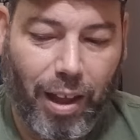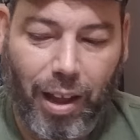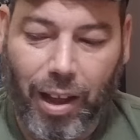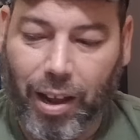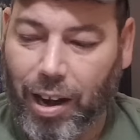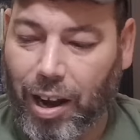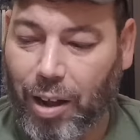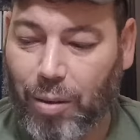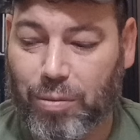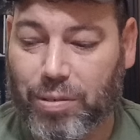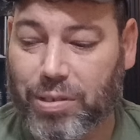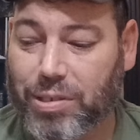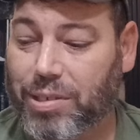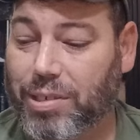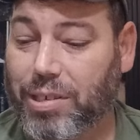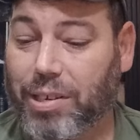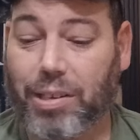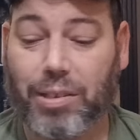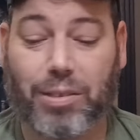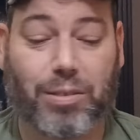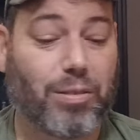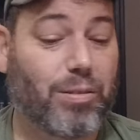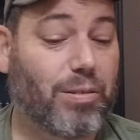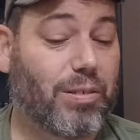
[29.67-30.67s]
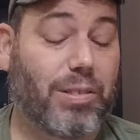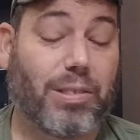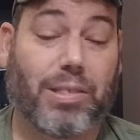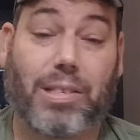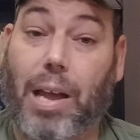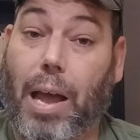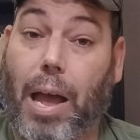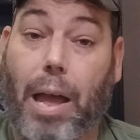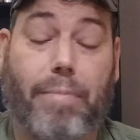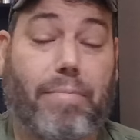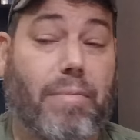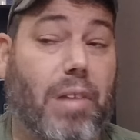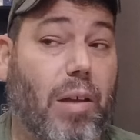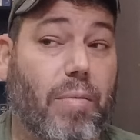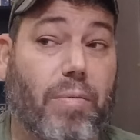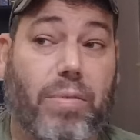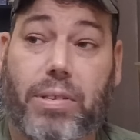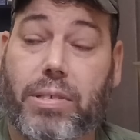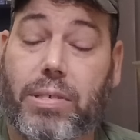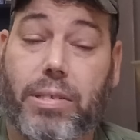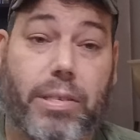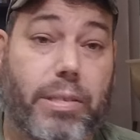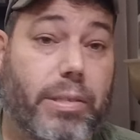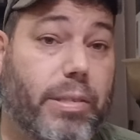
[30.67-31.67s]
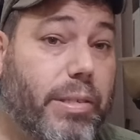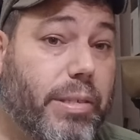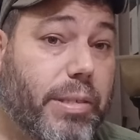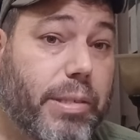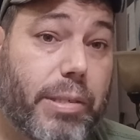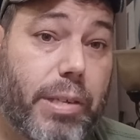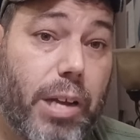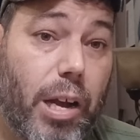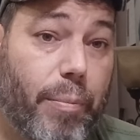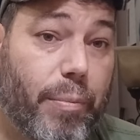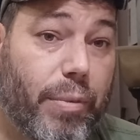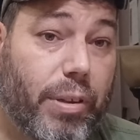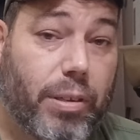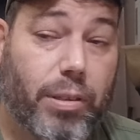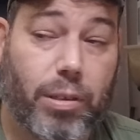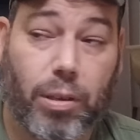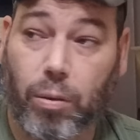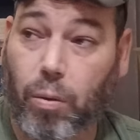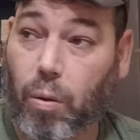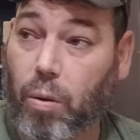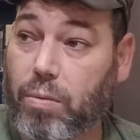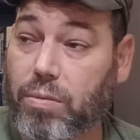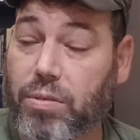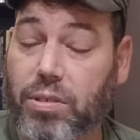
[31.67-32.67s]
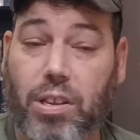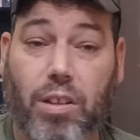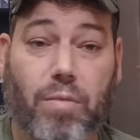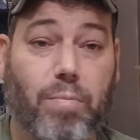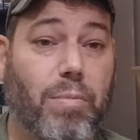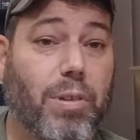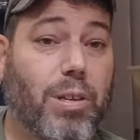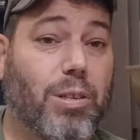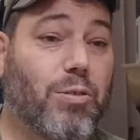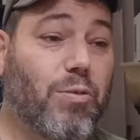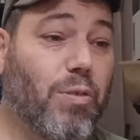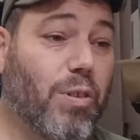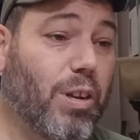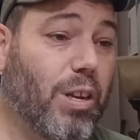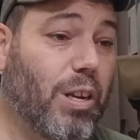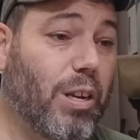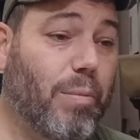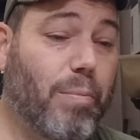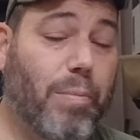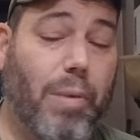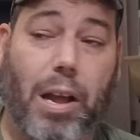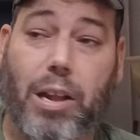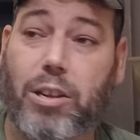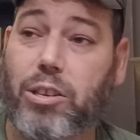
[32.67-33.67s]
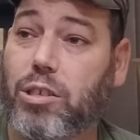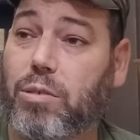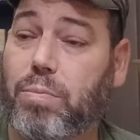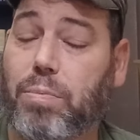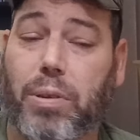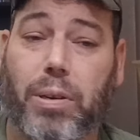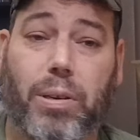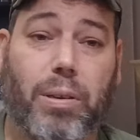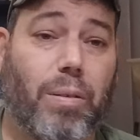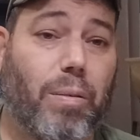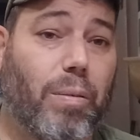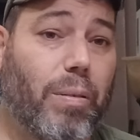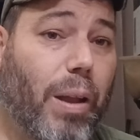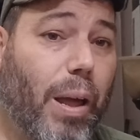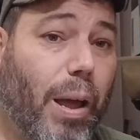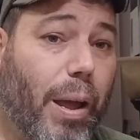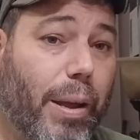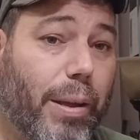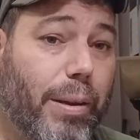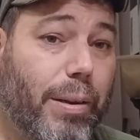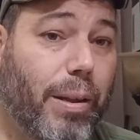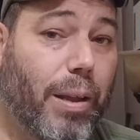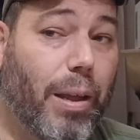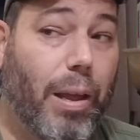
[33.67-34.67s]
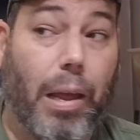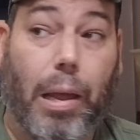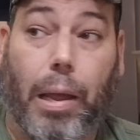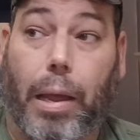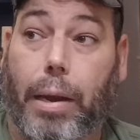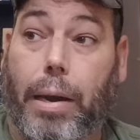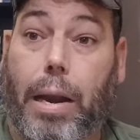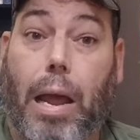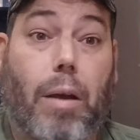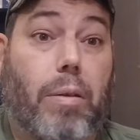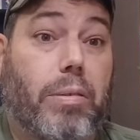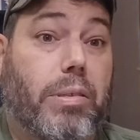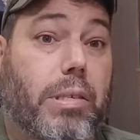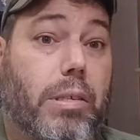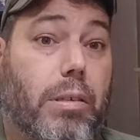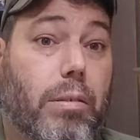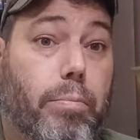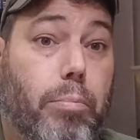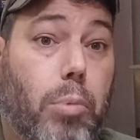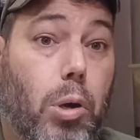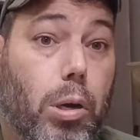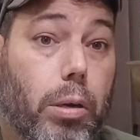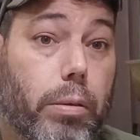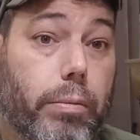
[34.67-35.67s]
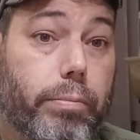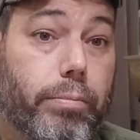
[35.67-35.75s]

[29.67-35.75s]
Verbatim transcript: And I was tickled because I'd never seen this coming. The Lord has given me a dream. I just put it online, and now it's in a book,